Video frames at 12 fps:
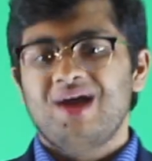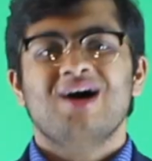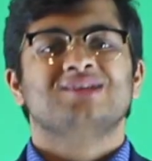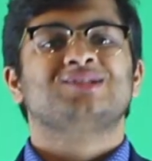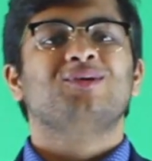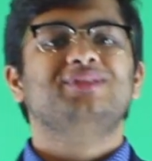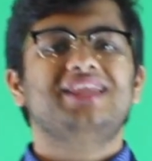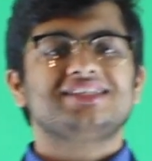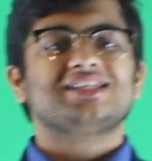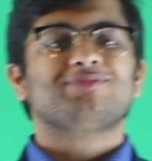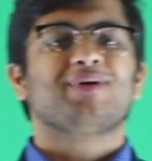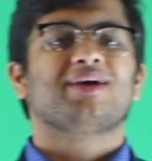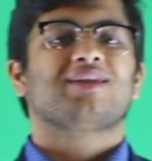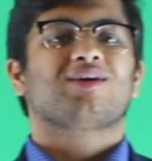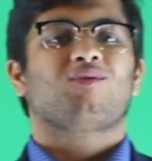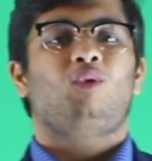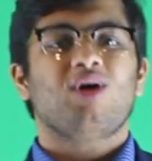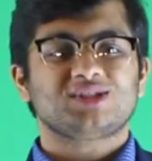So this has been
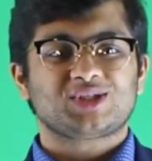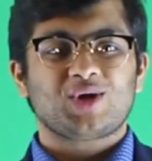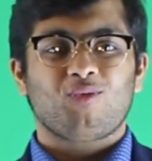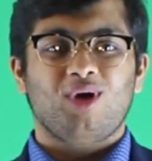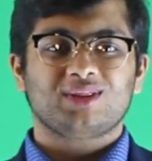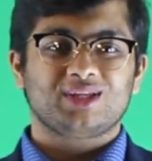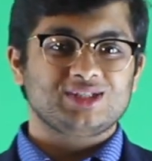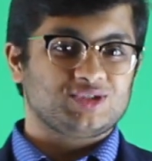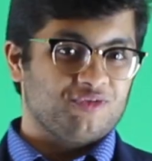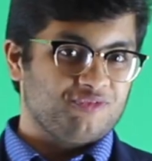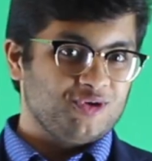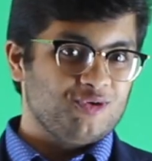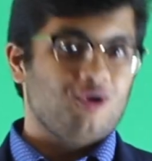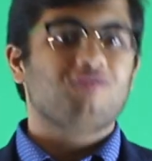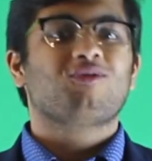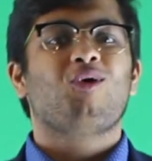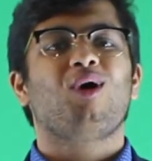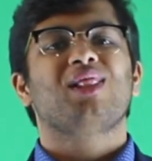WallStreet Wealthy's review of
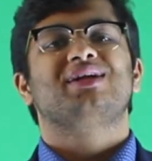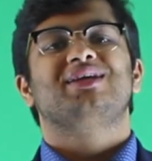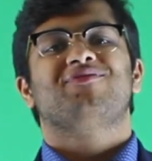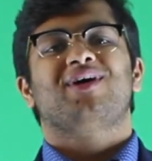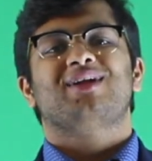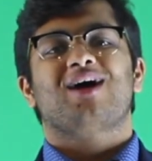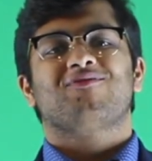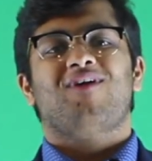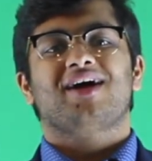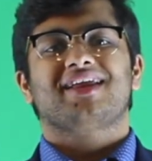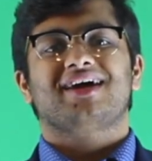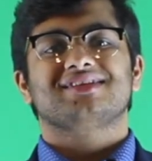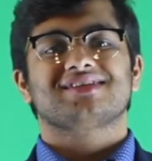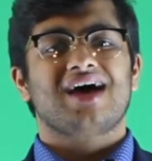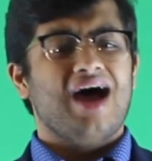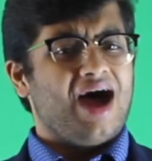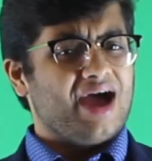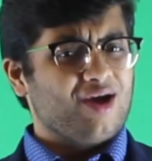KoalaDefi.Finance.
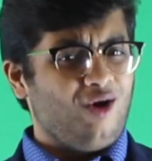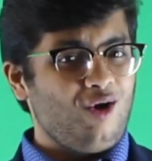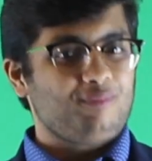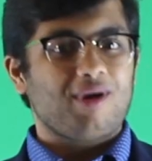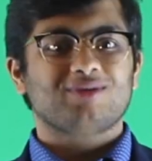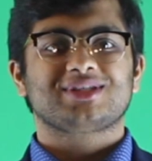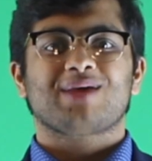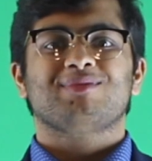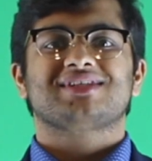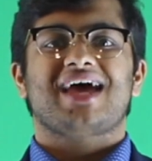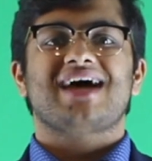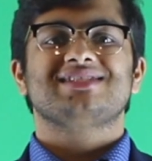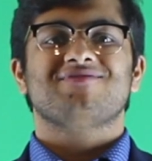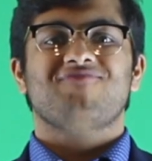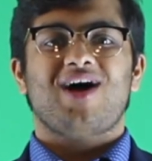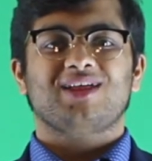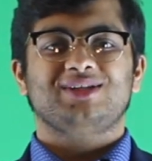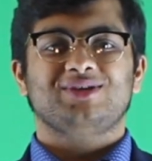I hope I was able to add some
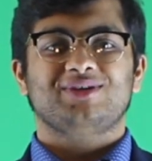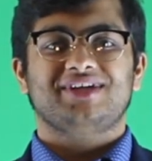value to your